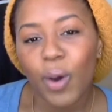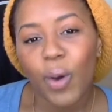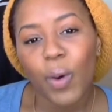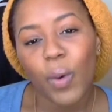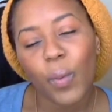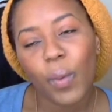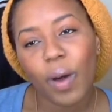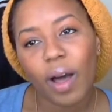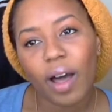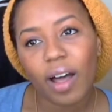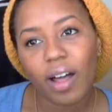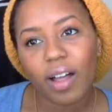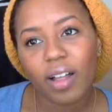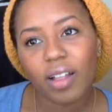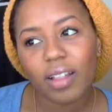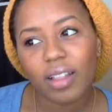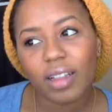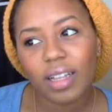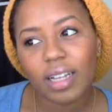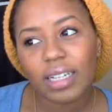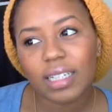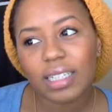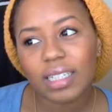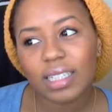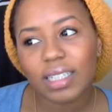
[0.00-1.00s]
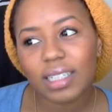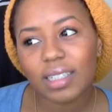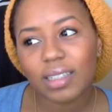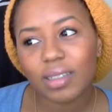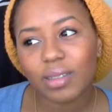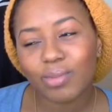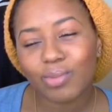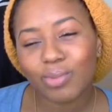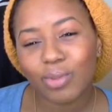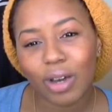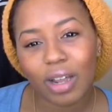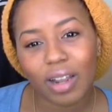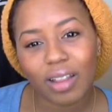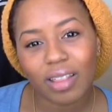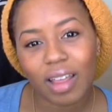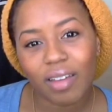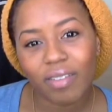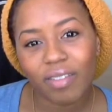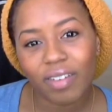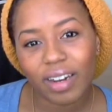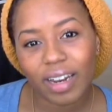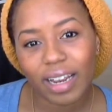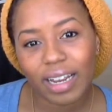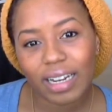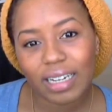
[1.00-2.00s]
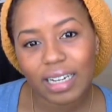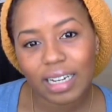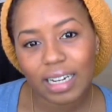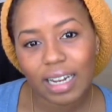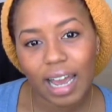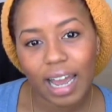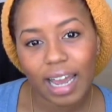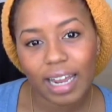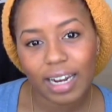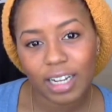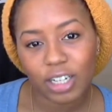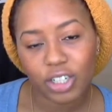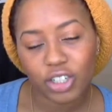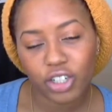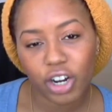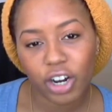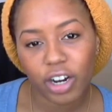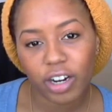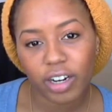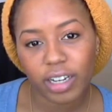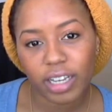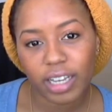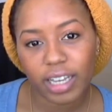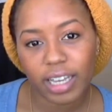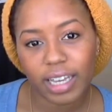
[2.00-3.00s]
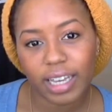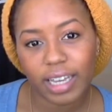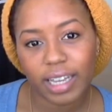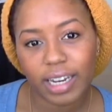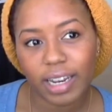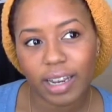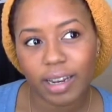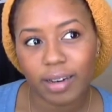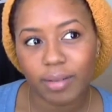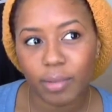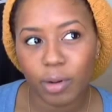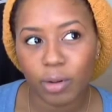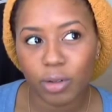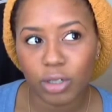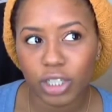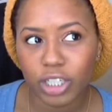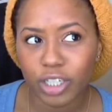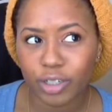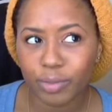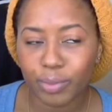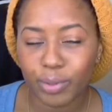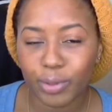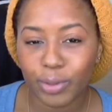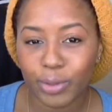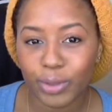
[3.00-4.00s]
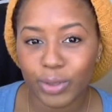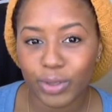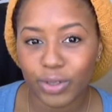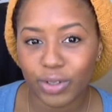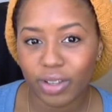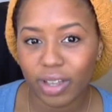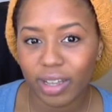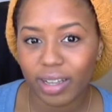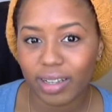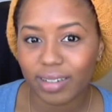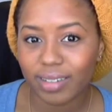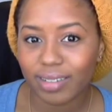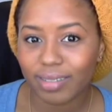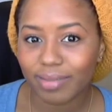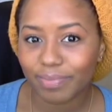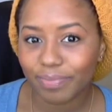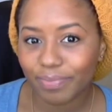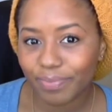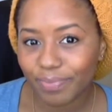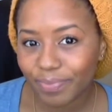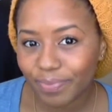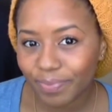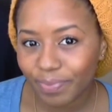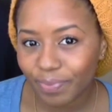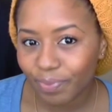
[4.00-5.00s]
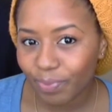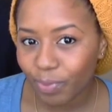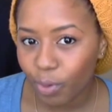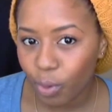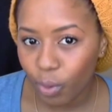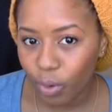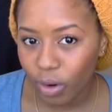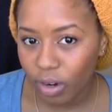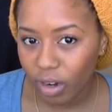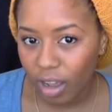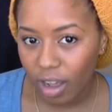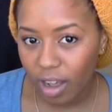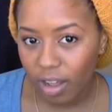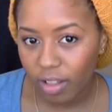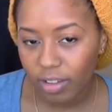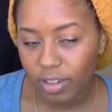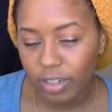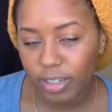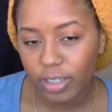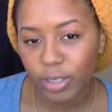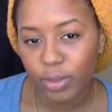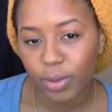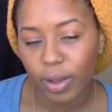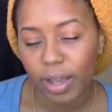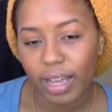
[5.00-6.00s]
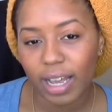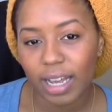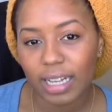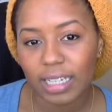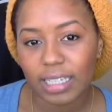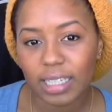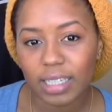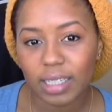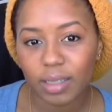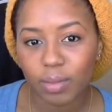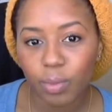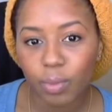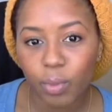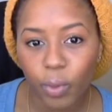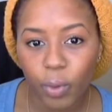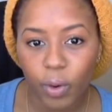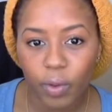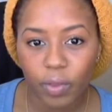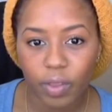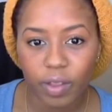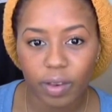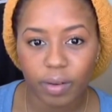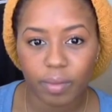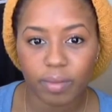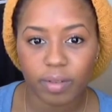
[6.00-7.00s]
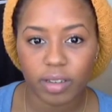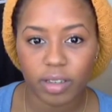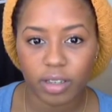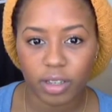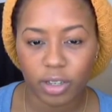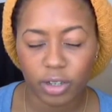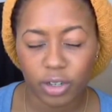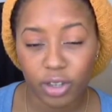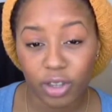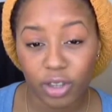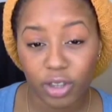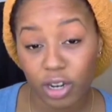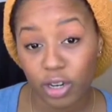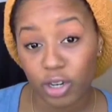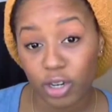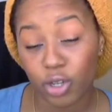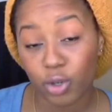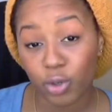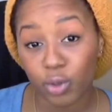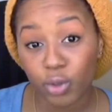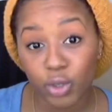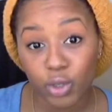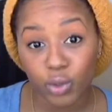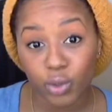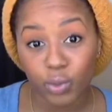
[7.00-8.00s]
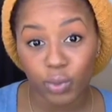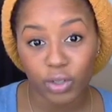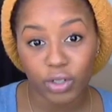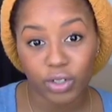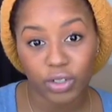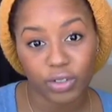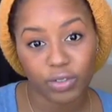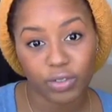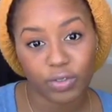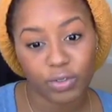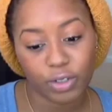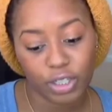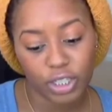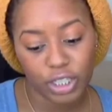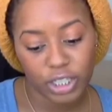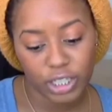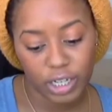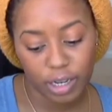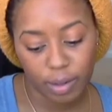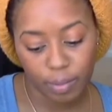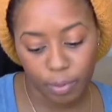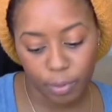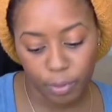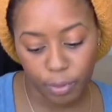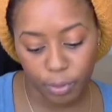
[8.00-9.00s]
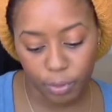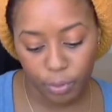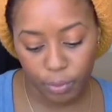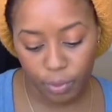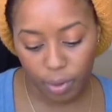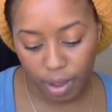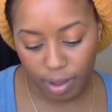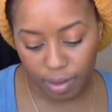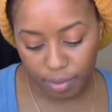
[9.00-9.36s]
Well, it's what, $11.99 at Target, and most shampoos are like $4, so I guess it's more than usual for a shampoo.